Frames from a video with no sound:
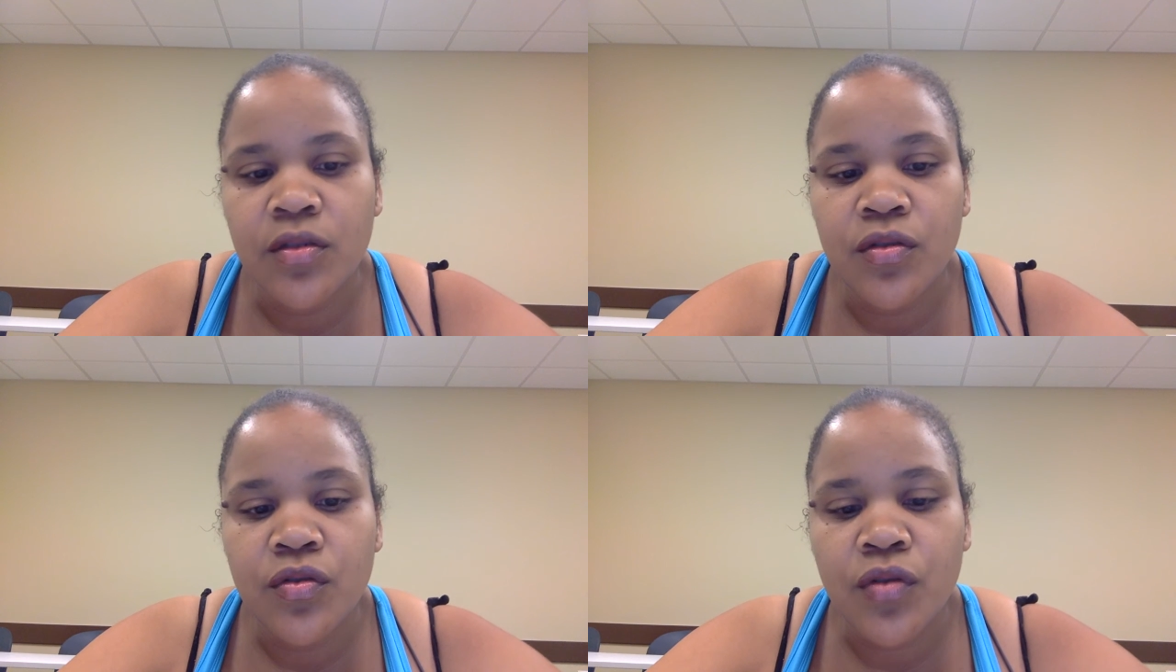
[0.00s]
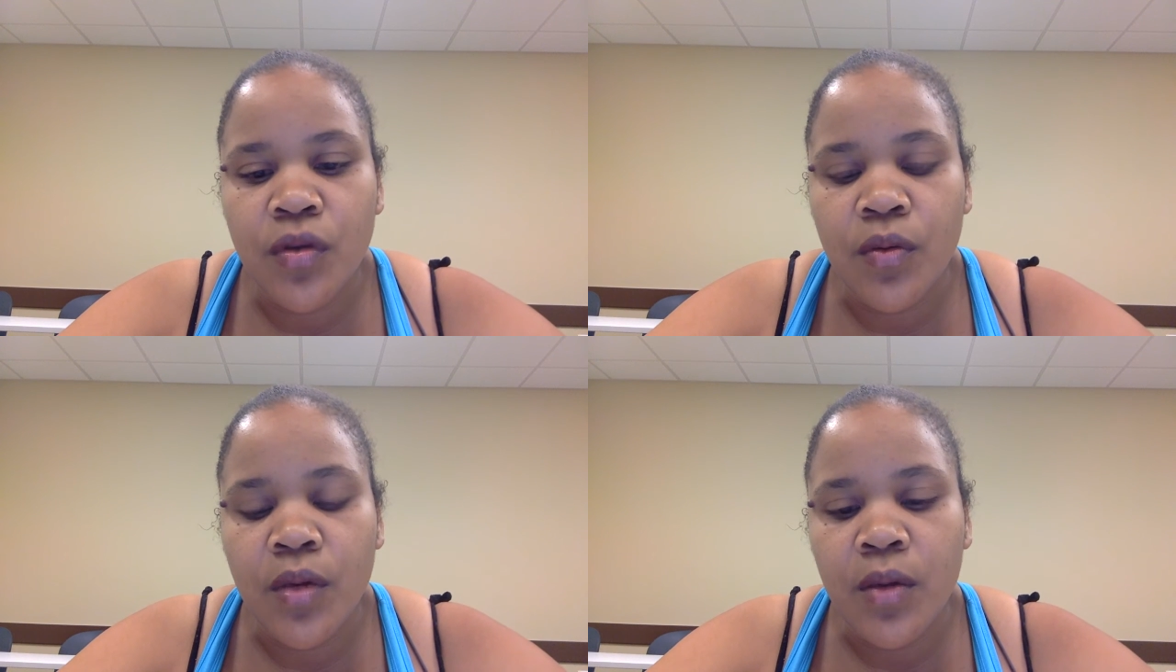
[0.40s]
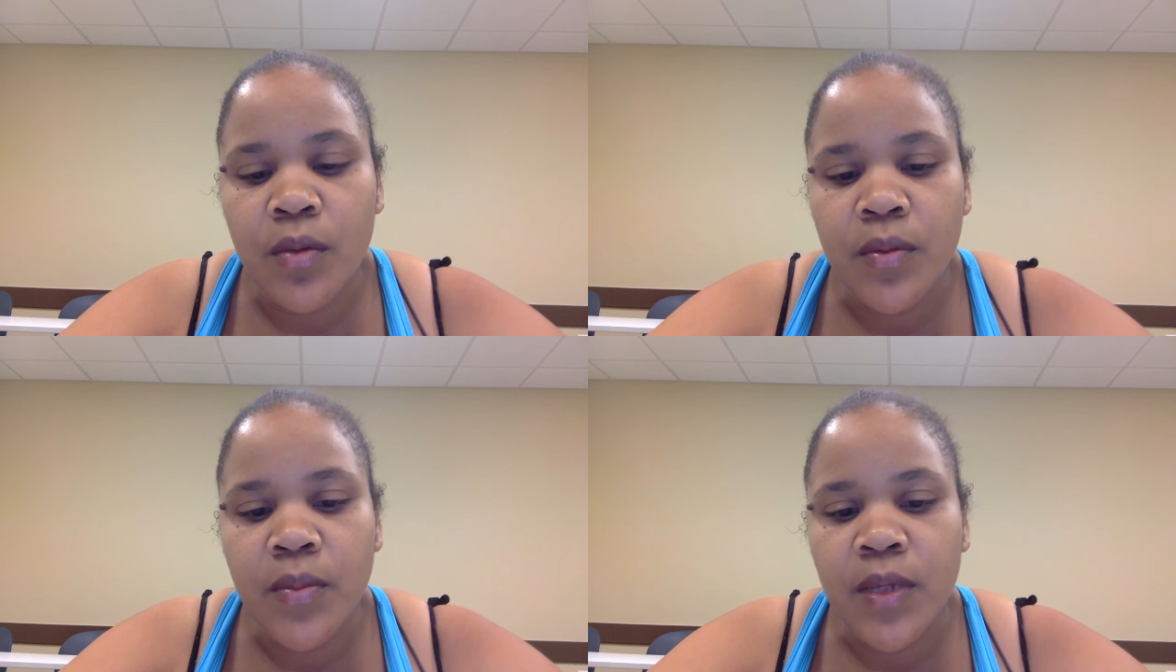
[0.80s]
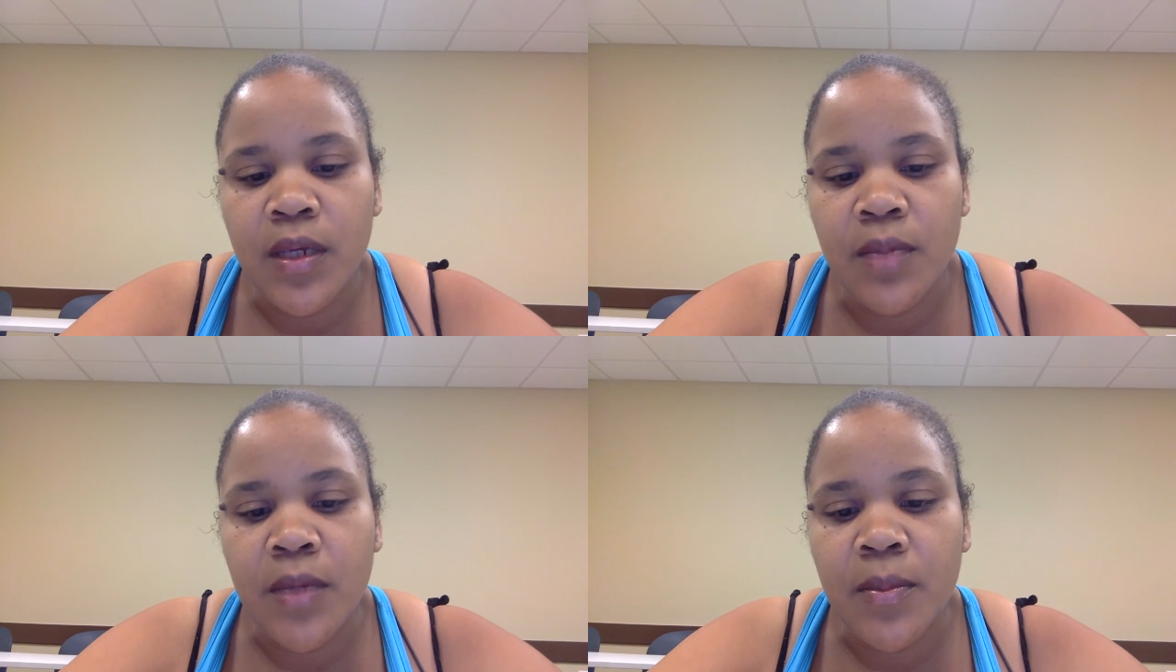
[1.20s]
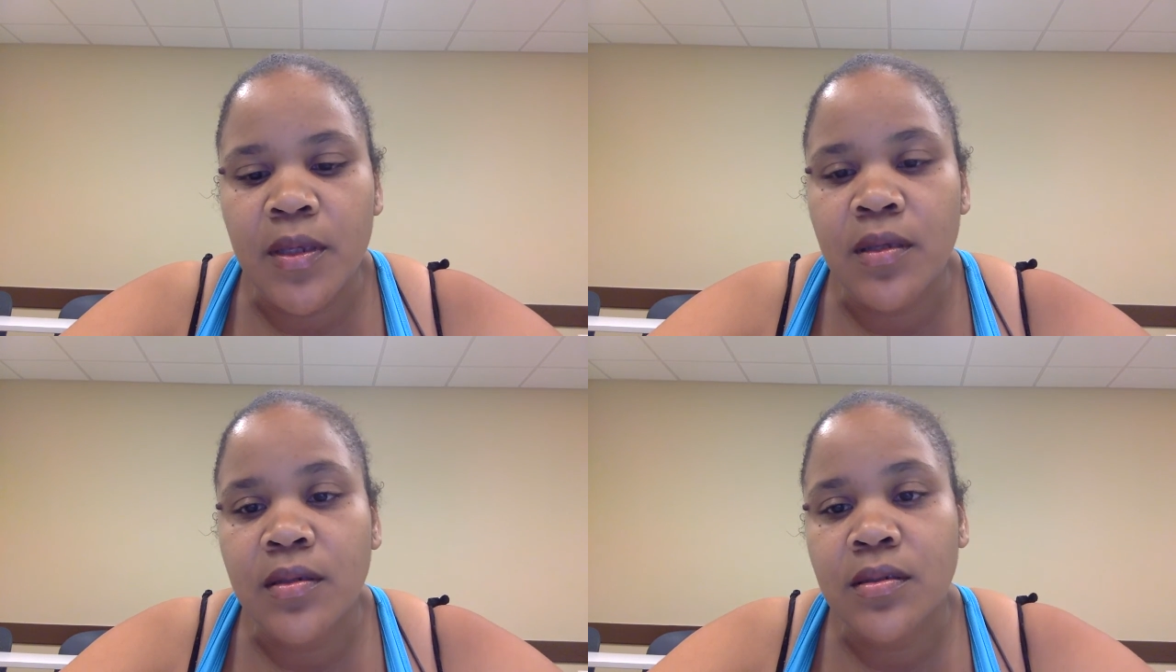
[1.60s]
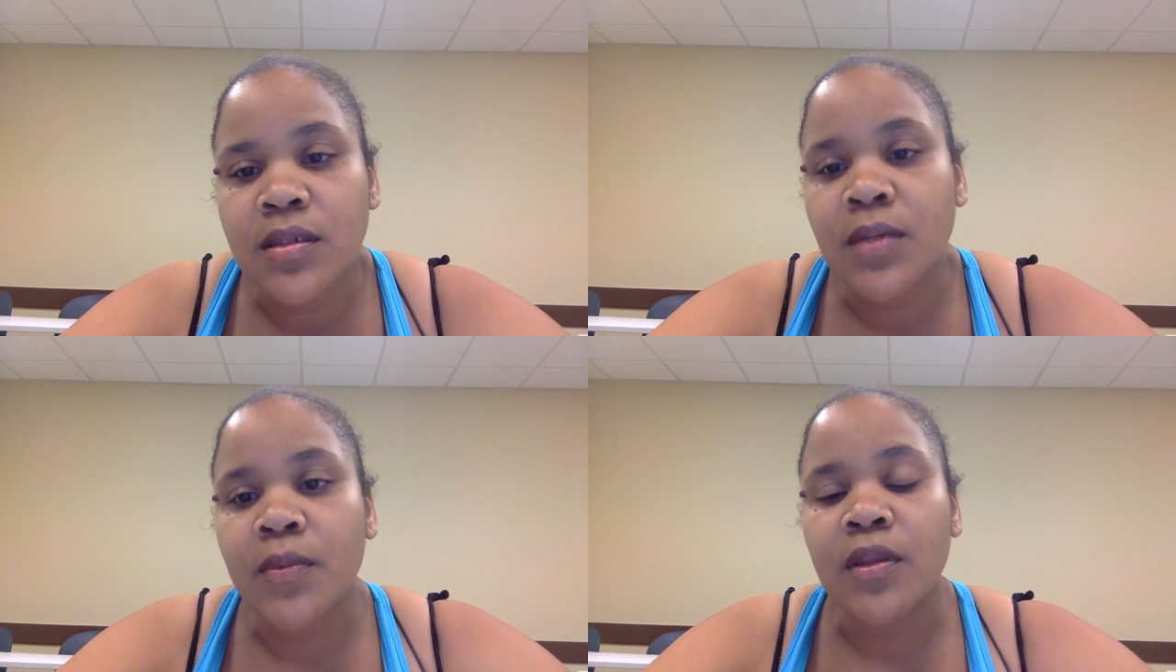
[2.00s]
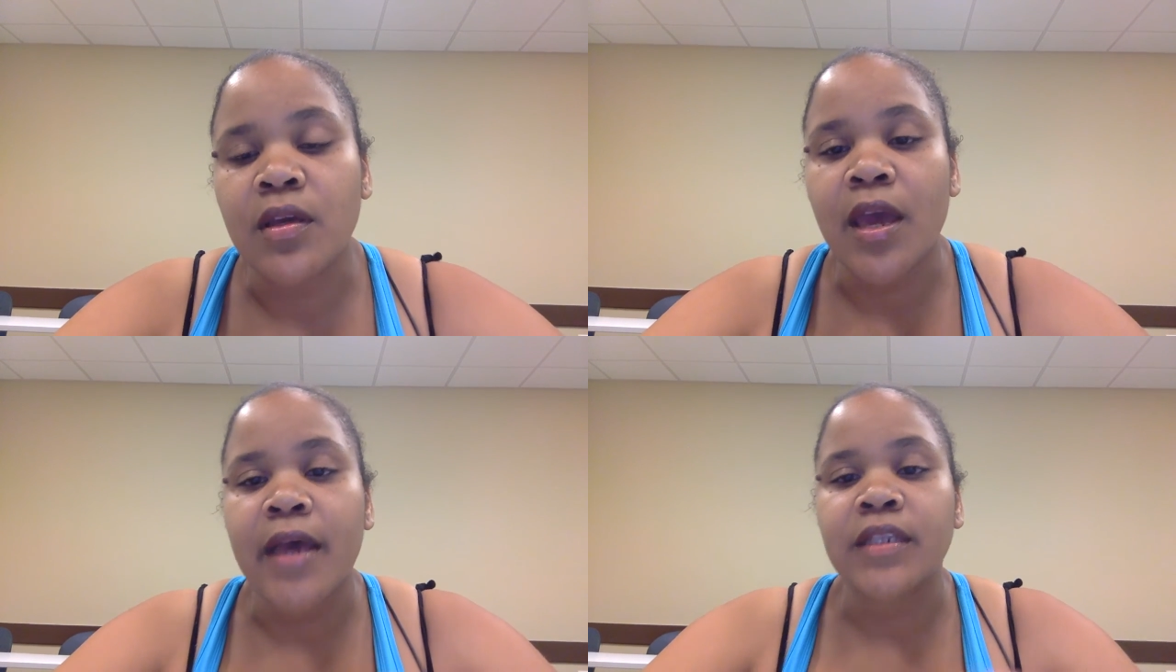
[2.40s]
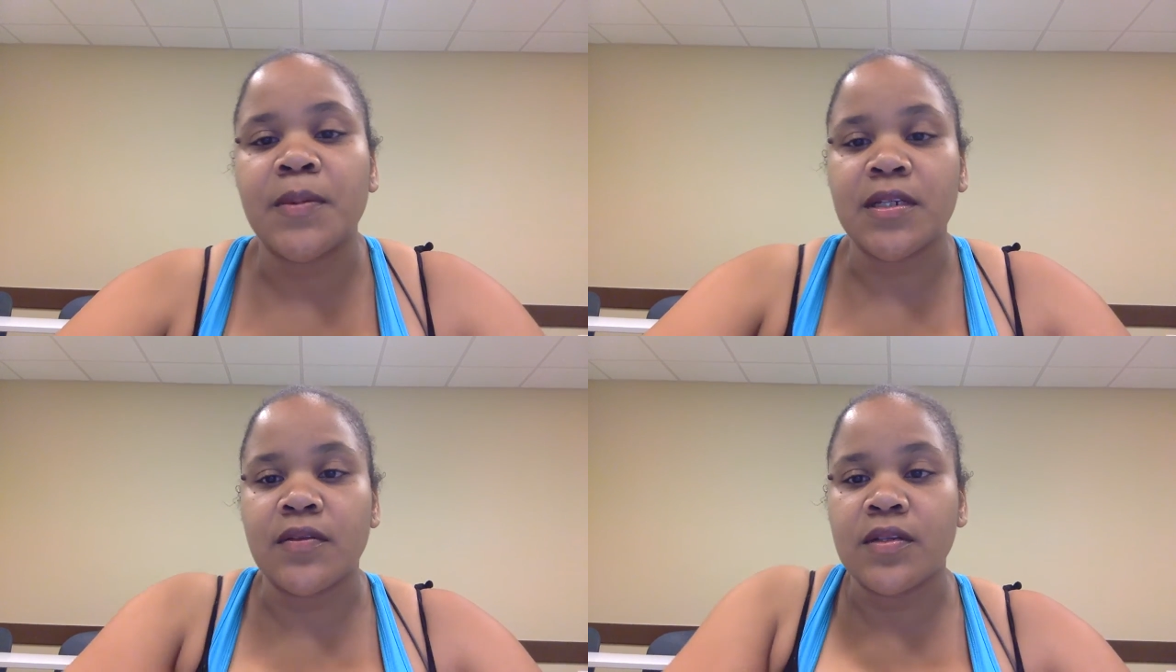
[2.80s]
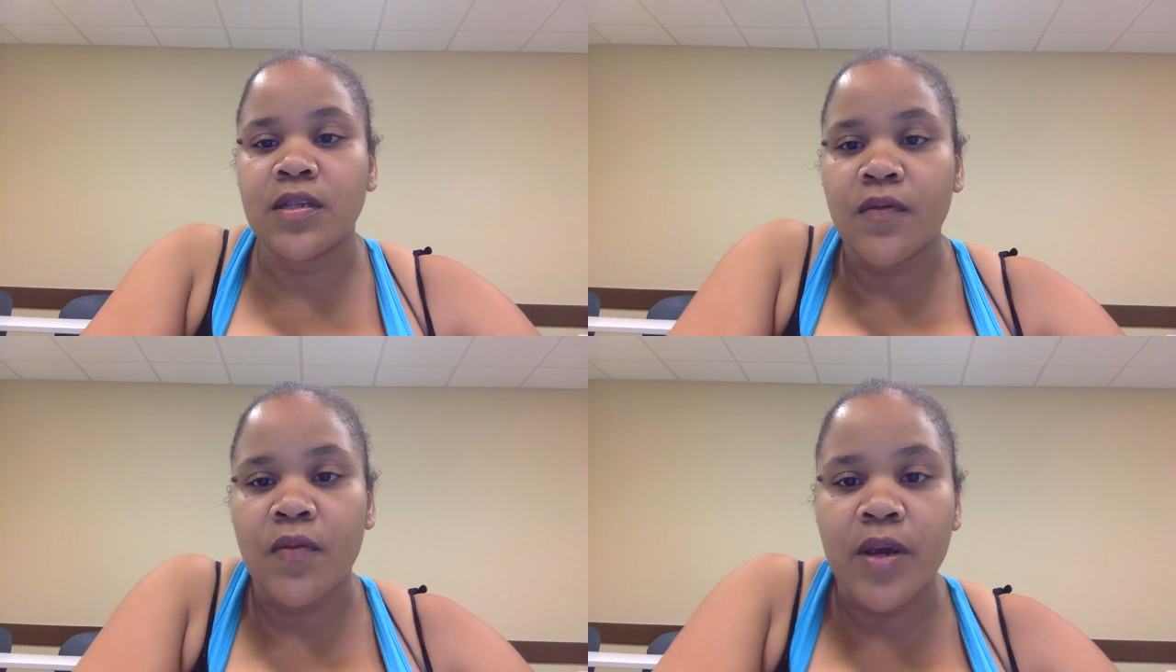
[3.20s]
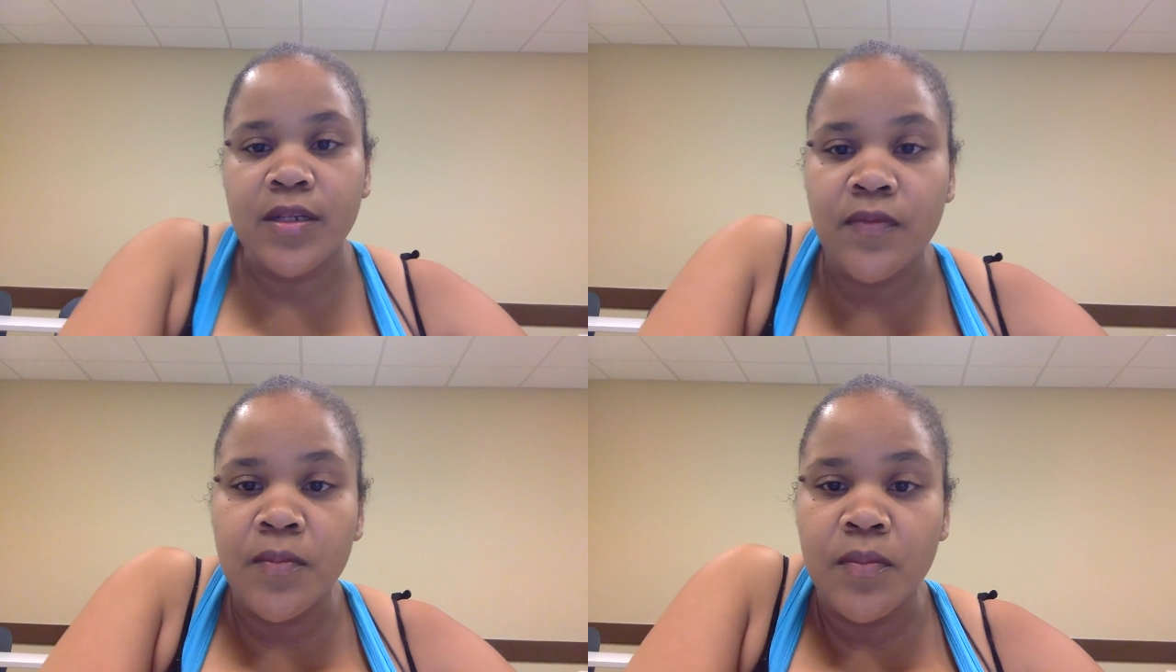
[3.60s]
So it would be maybe some of the aspects of the civil rights